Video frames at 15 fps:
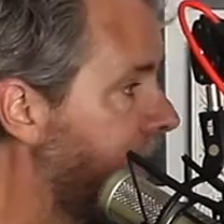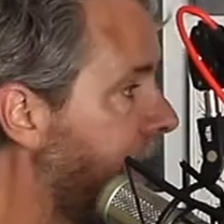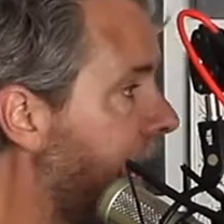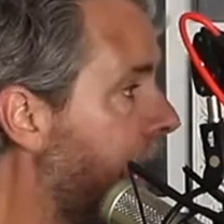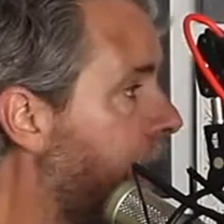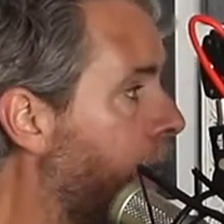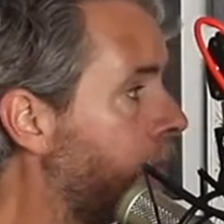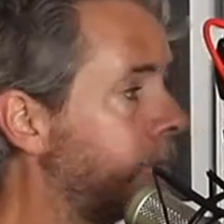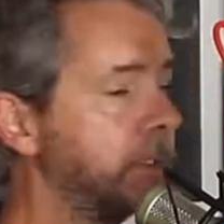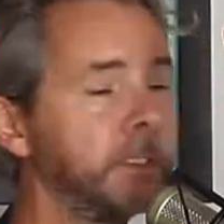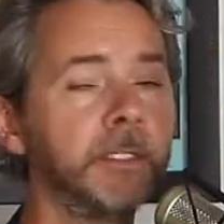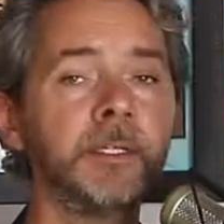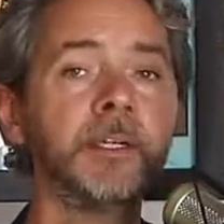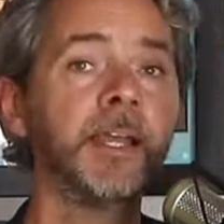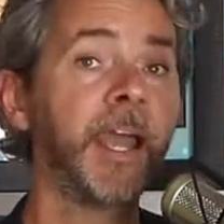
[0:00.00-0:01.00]
Now,
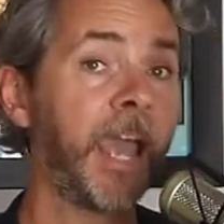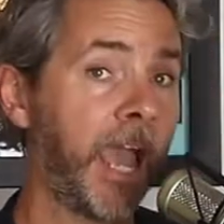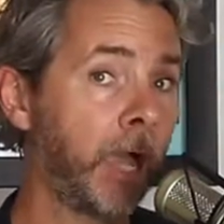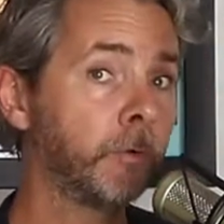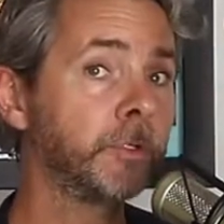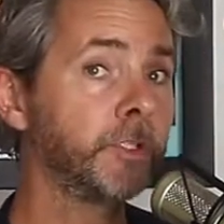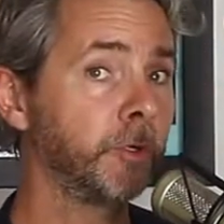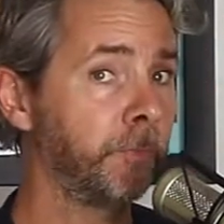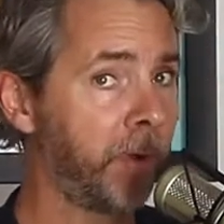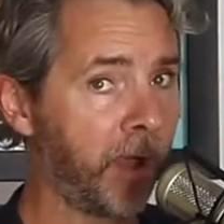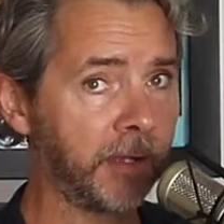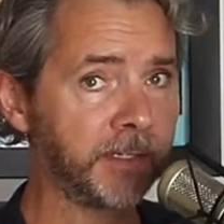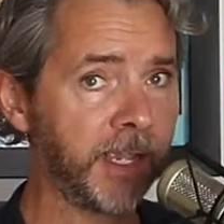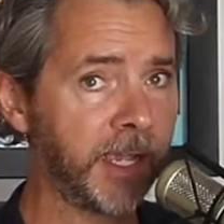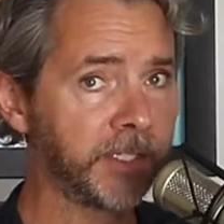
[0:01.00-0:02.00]
how is your
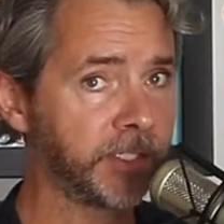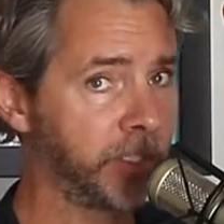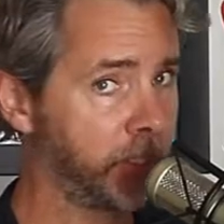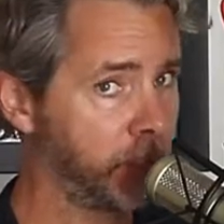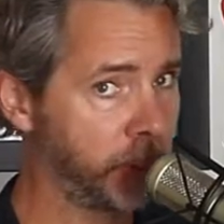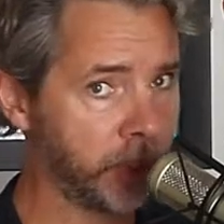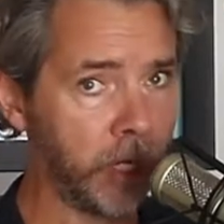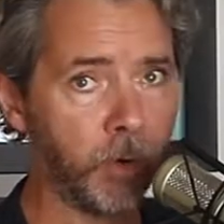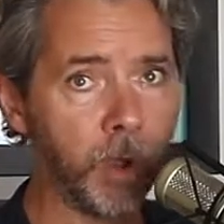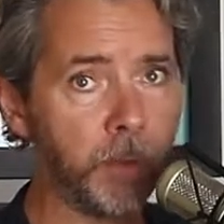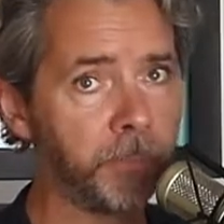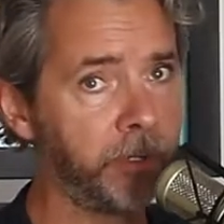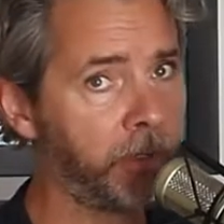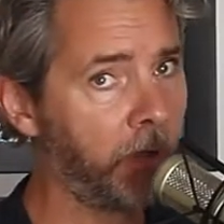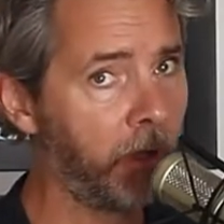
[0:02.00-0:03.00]
podcast going to show
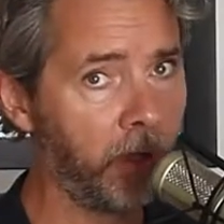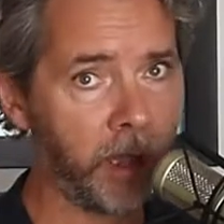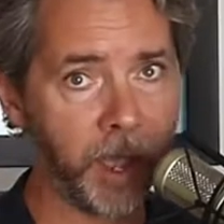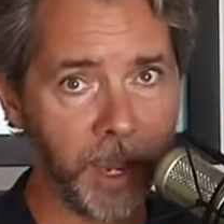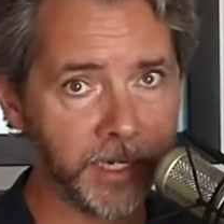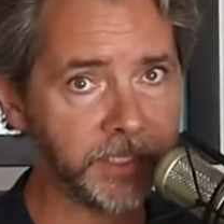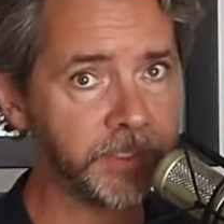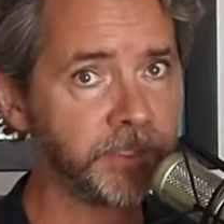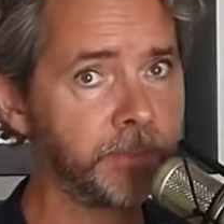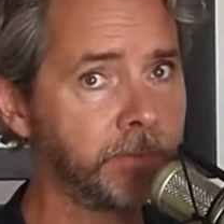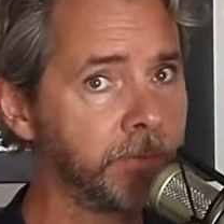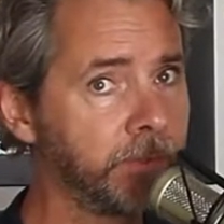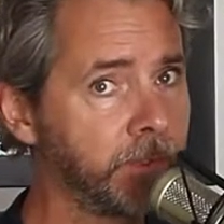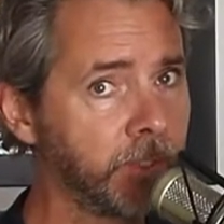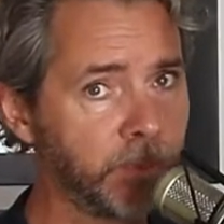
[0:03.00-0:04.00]
up on
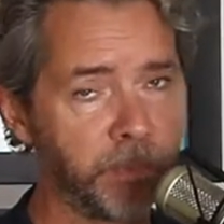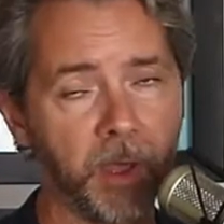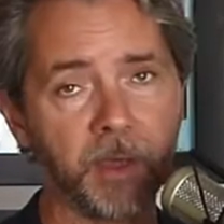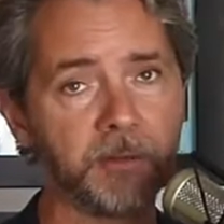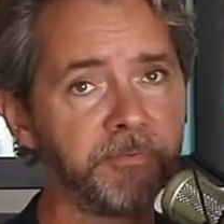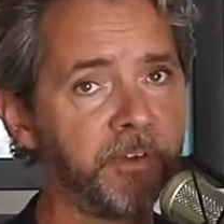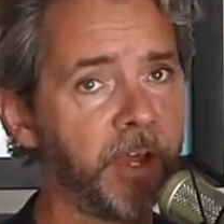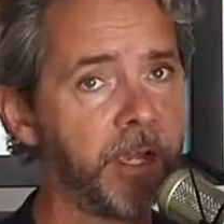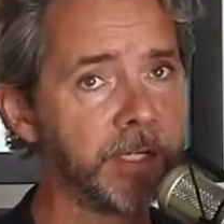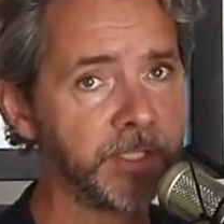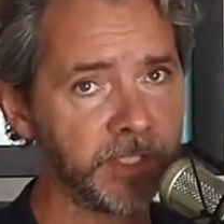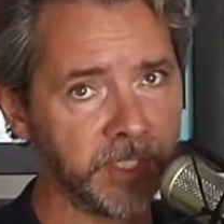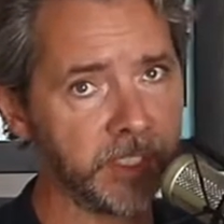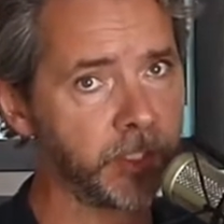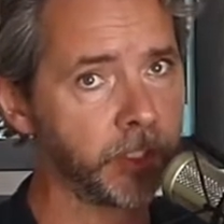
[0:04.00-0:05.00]
iTunes, Spotify,
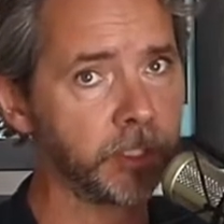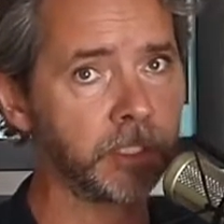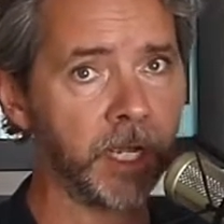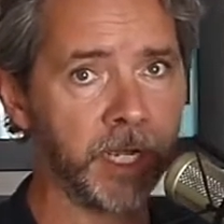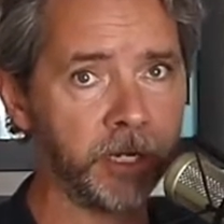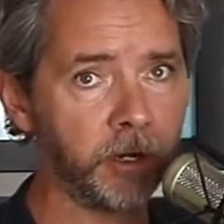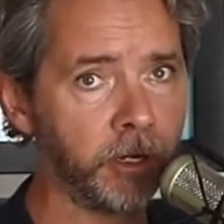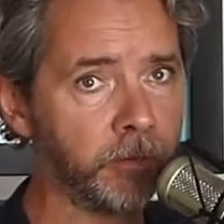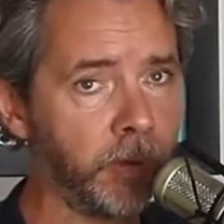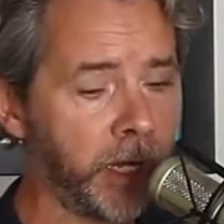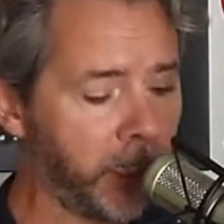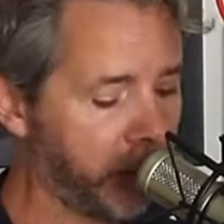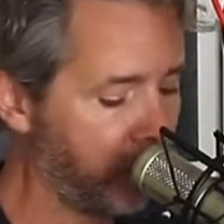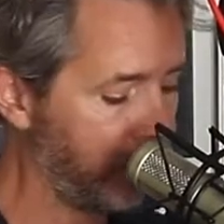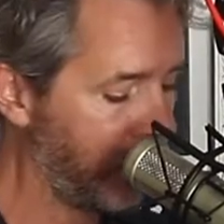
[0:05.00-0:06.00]
Stitcher,
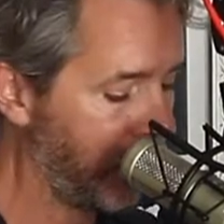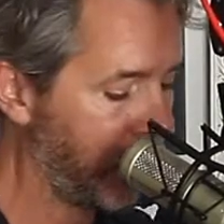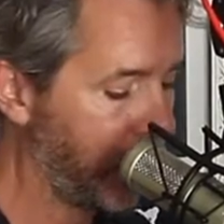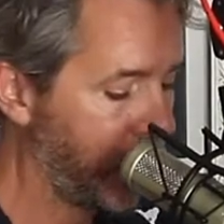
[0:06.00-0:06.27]
iHeartRadio?